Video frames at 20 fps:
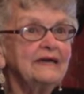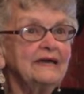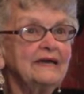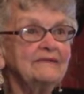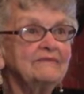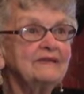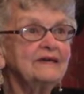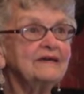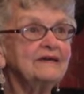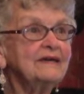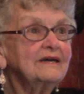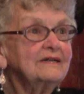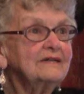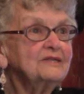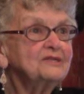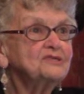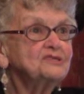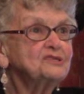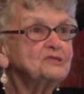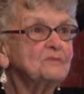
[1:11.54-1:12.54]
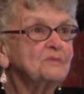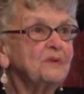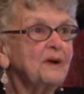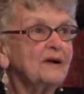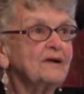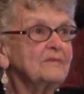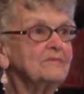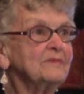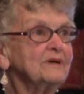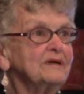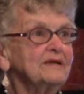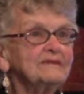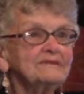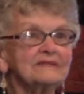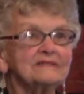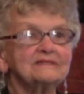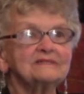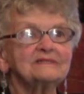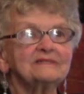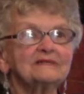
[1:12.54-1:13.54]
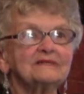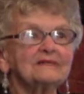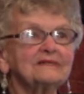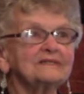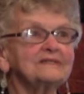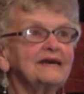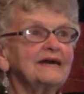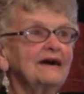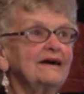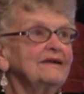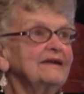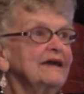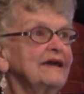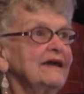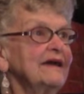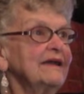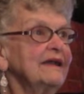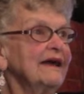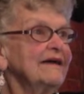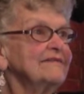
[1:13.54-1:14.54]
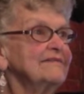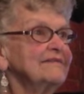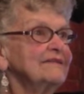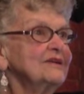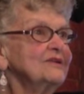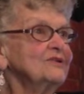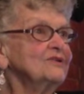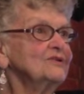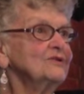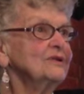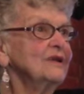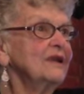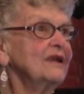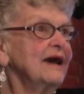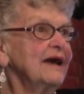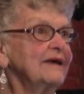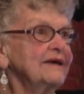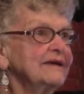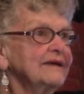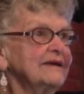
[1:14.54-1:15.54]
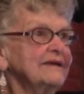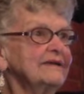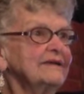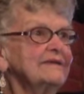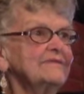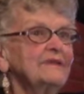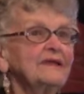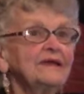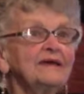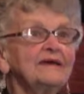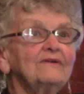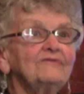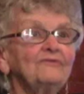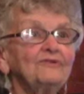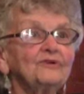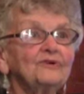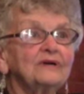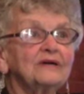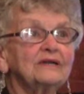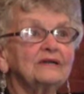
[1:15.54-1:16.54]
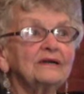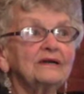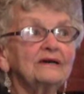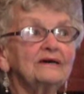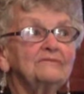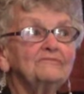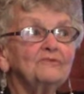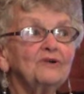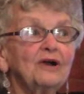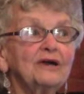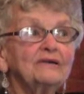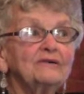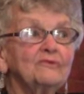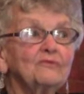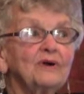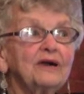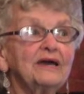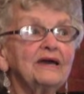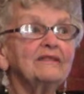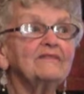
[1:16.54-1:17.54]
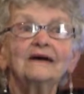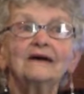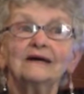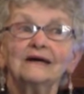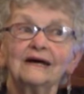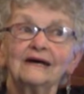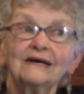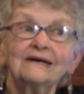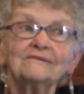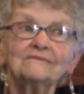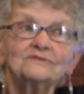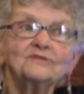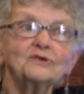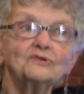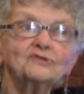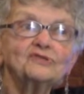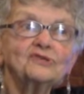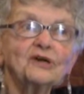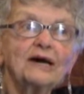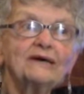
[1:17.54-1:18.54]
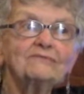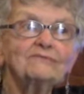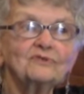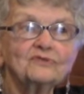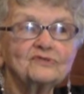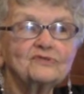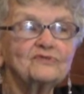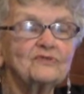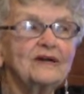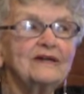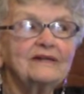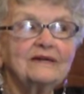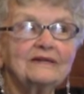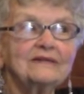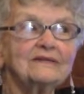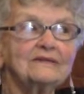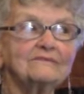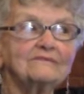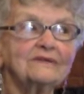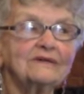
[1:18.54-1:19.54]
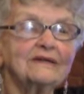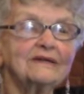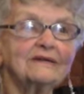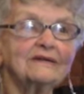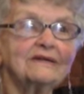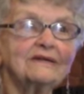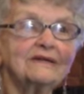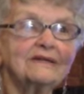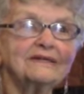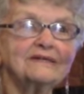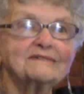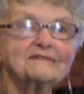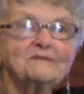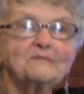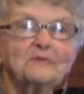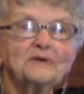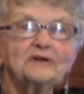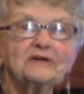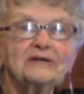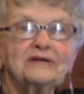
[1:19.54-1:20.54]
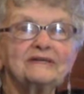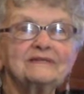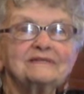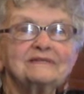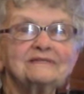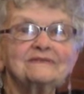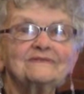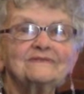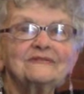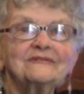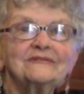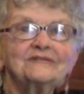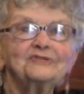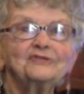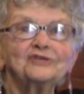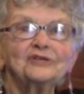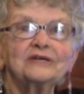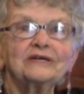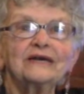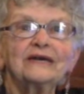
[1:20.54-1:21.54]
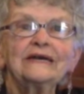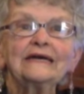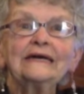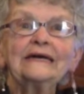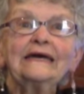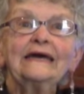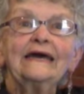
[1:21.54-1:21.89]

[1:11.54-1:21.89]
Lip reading: in the English department at this little town, and I think you'd like it if you can come right away. So John was ready to get a little experience in teaching.